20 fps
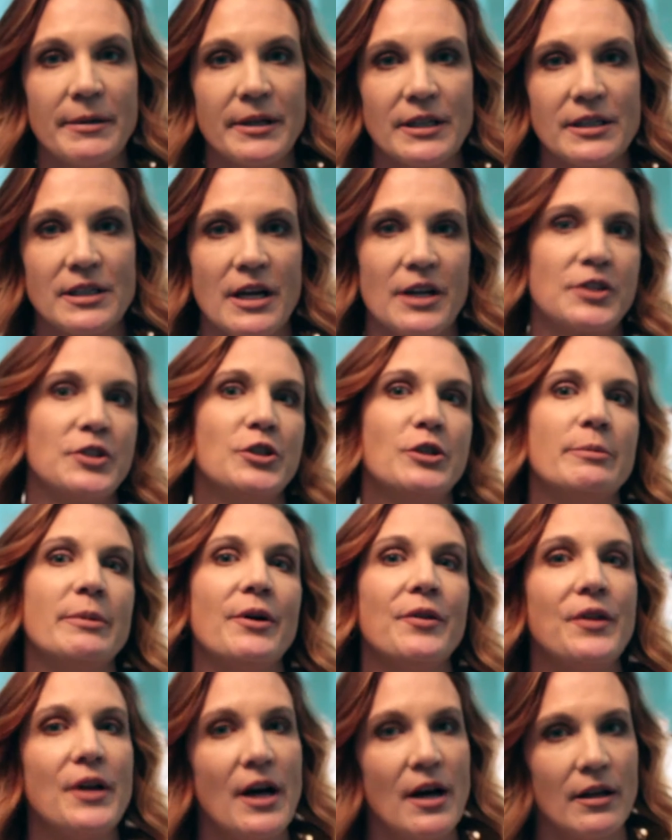to talk to you
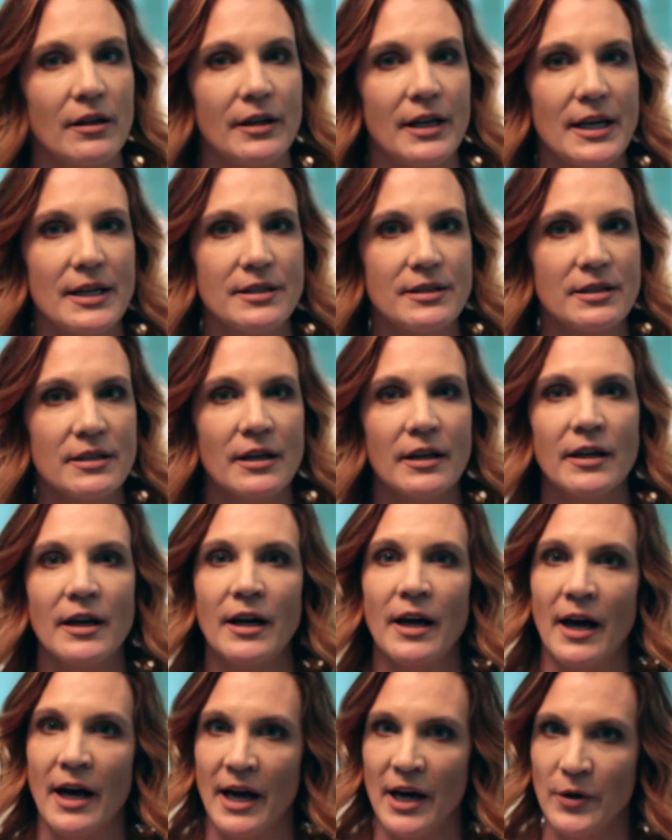about the holidays,
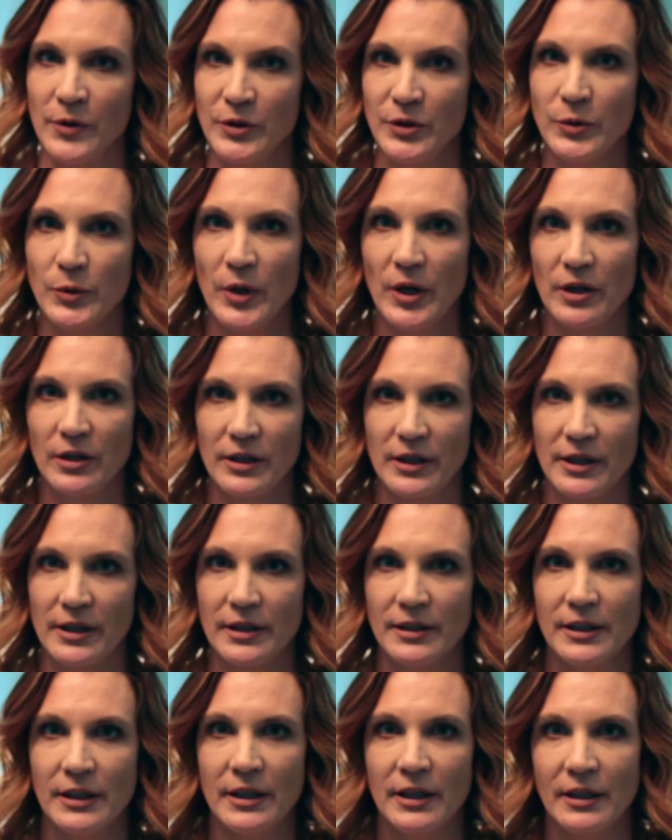how you all
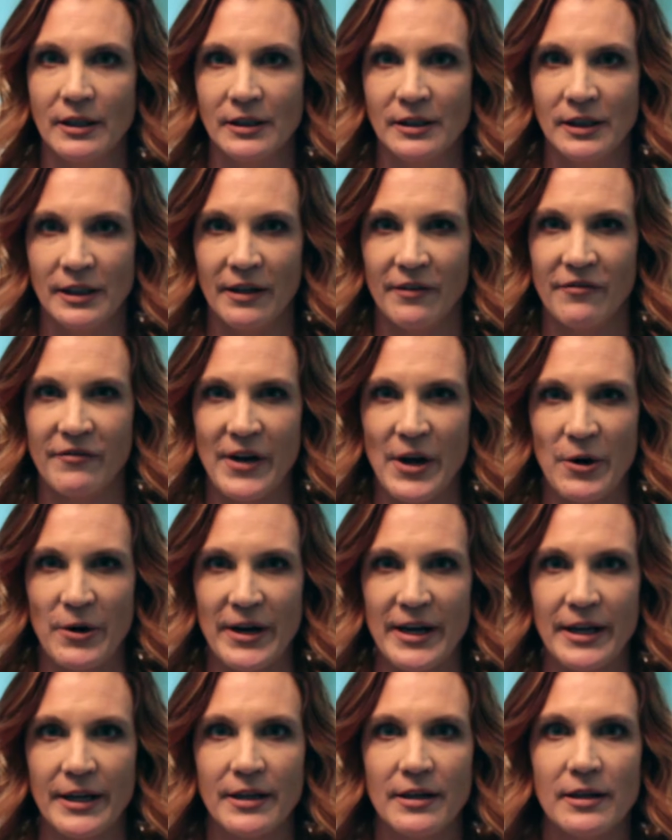are
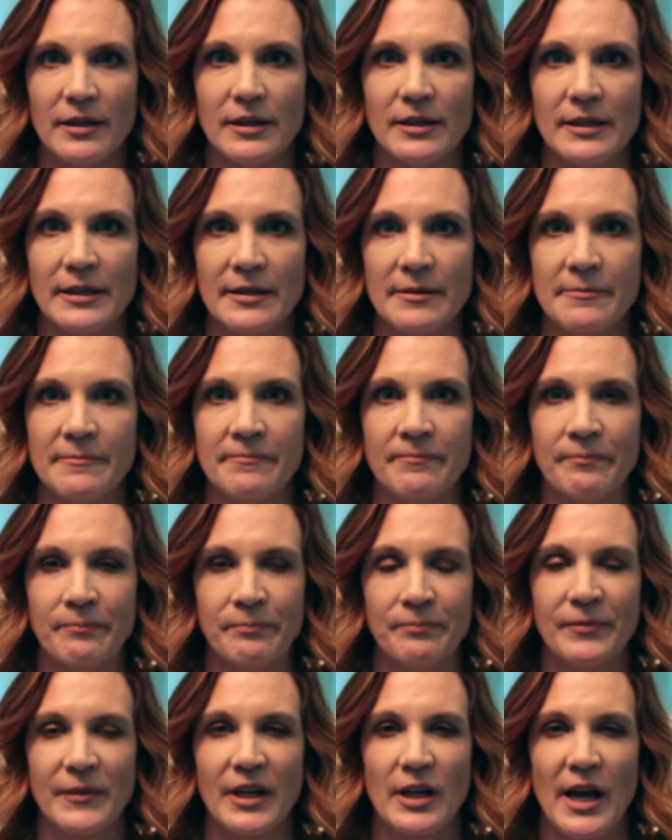faring,
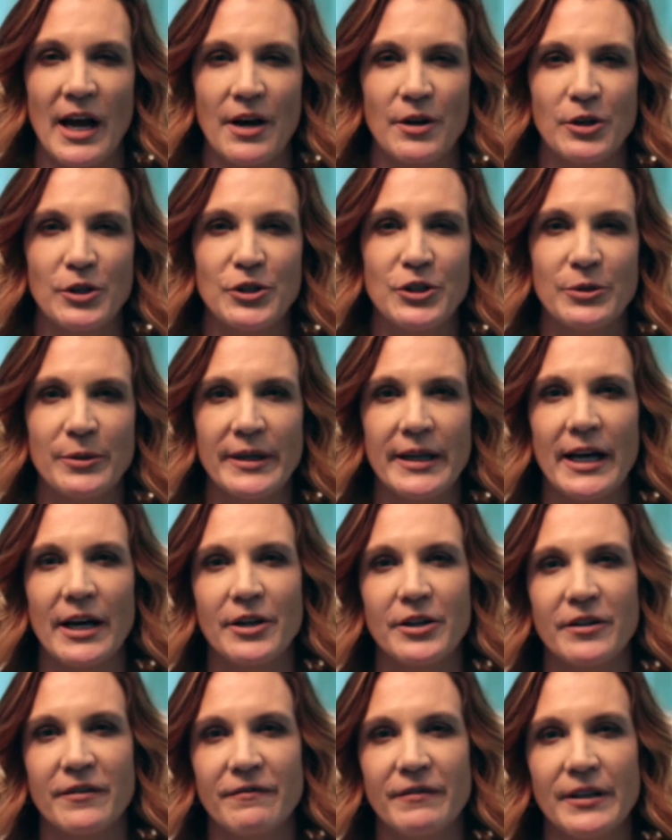how you're doing, how
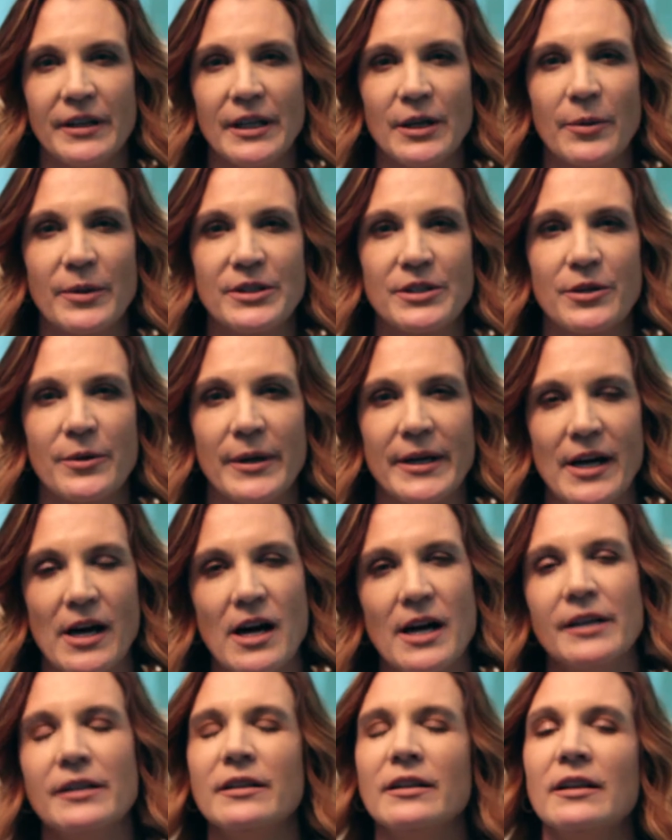you're feeling, what's going
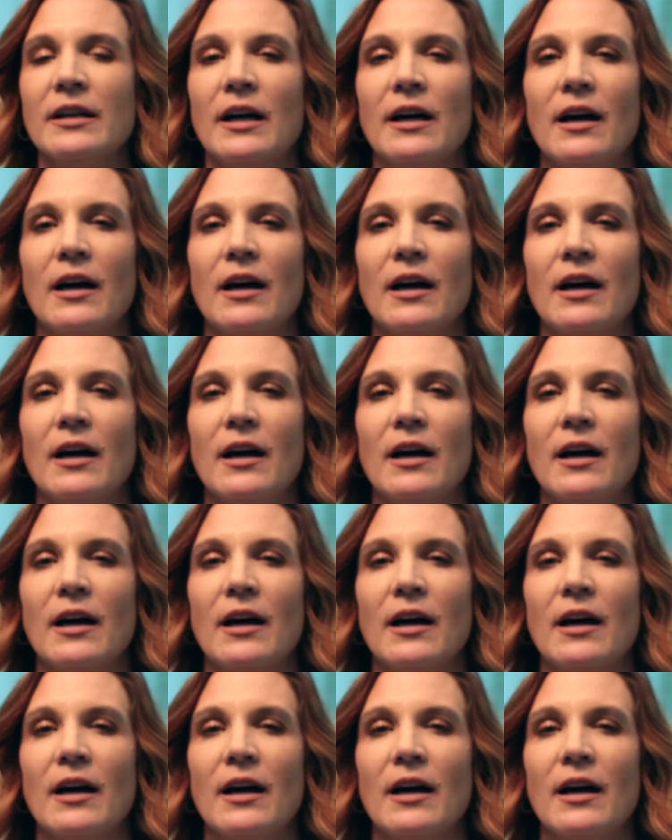on.